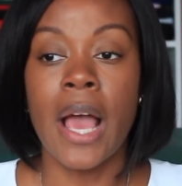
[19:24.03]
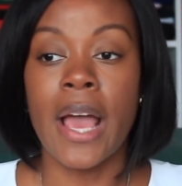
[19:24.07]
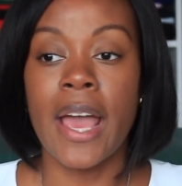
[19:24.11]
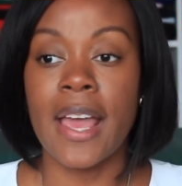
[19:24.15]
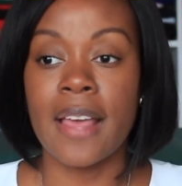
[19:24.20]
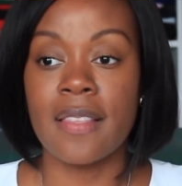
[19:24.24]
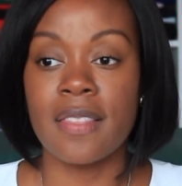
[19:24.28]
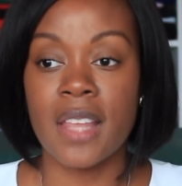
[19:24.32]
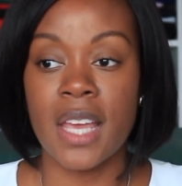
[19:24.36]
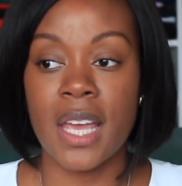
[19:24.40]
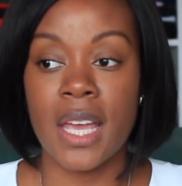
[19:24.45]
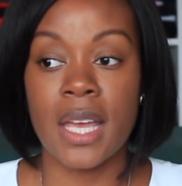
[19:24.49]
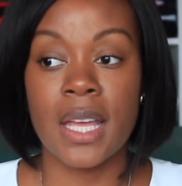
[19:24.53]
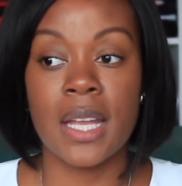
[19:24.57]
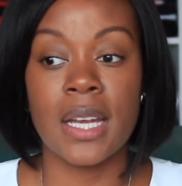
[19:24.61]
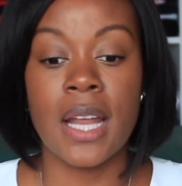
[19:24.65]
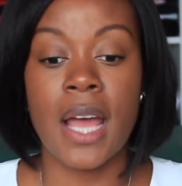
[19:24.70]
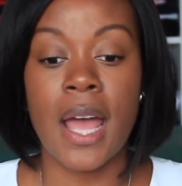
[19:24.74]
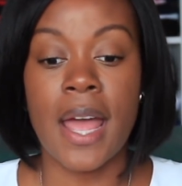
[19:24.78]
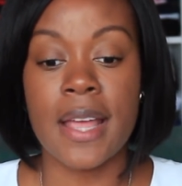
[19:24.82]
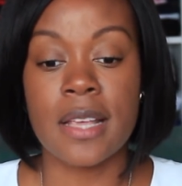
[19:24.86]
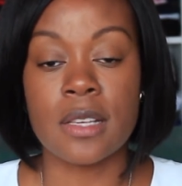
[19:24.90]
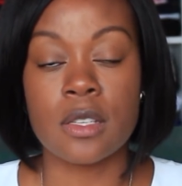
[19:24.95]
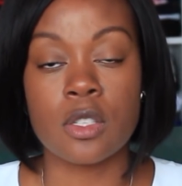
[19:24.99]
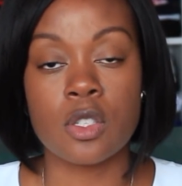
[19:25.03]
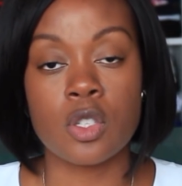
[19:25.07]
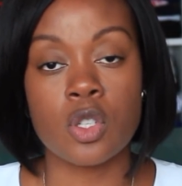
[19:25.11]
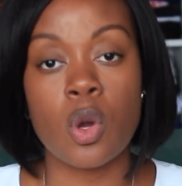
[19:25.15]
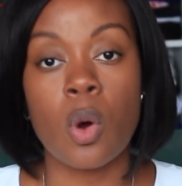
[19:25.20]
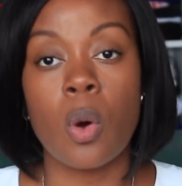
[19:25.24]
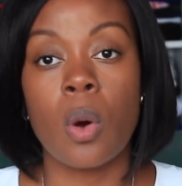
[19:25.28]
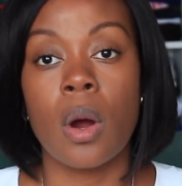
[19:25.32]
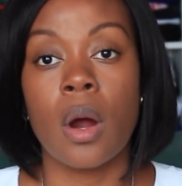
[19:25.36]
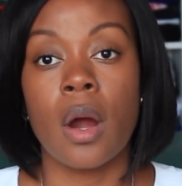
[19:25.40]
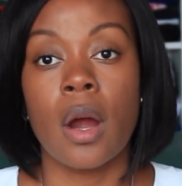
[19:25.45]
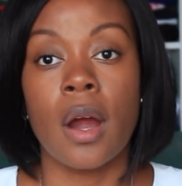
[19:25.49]
and then a
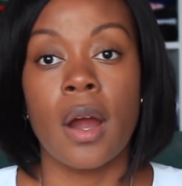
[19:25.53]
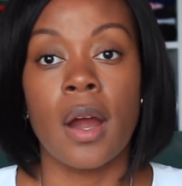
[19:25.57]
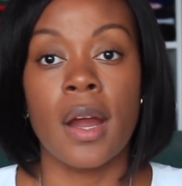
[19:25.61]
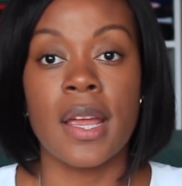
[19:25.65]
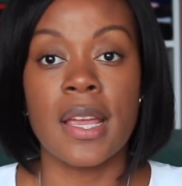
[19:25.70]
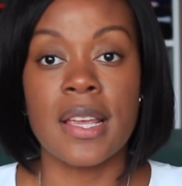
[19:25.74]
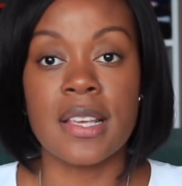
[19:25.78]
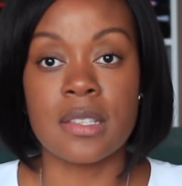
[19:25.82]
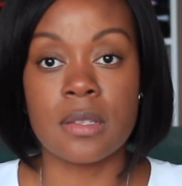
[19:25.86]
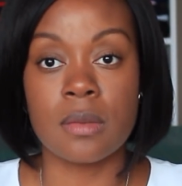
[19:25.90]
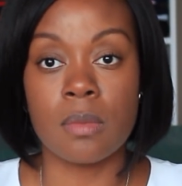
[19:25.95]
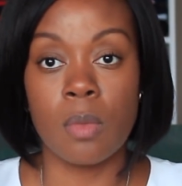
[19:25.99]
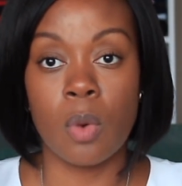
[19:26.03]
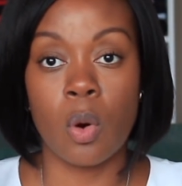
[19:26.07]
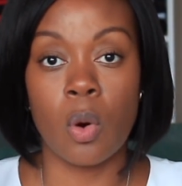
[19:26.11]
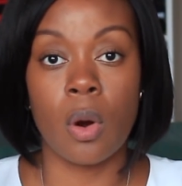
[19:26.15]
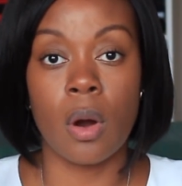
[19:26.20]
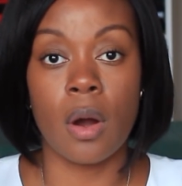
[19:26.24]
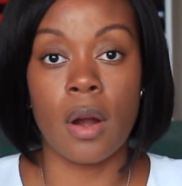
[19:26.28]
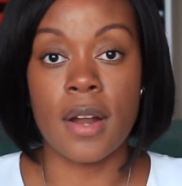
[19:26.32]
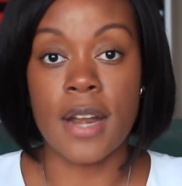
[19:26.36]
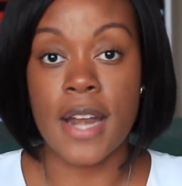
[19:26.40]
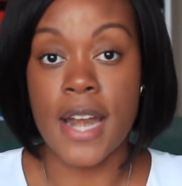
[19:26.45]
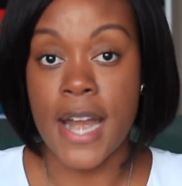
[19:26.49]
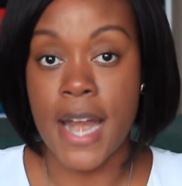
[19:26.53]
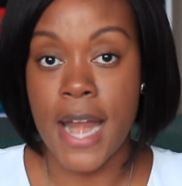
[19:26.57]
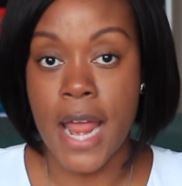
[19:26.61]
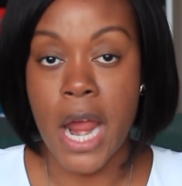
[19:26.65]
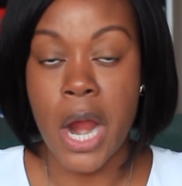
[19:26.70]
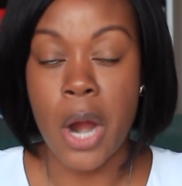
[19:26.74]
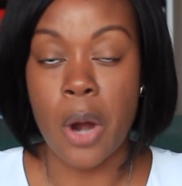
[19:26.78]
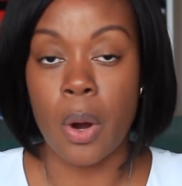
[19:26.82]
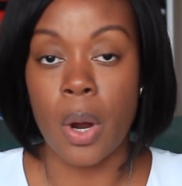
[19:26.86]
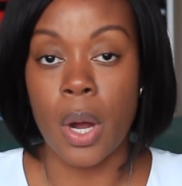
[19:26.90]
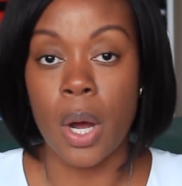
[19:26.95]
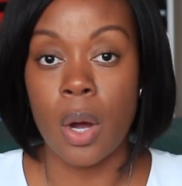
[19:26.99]
store is more
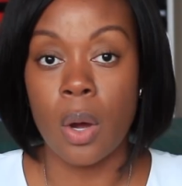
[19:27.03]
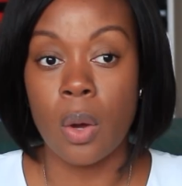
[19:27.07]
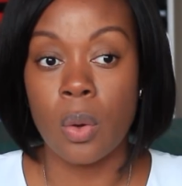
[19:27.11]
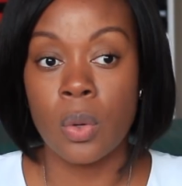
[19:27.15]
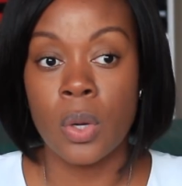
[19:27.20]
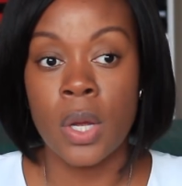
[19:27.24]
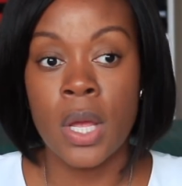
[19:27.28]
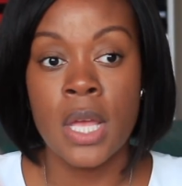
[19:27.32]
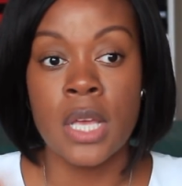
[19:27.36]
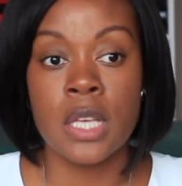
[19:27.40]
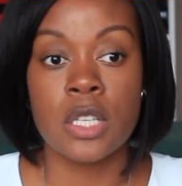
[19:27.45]
narrow.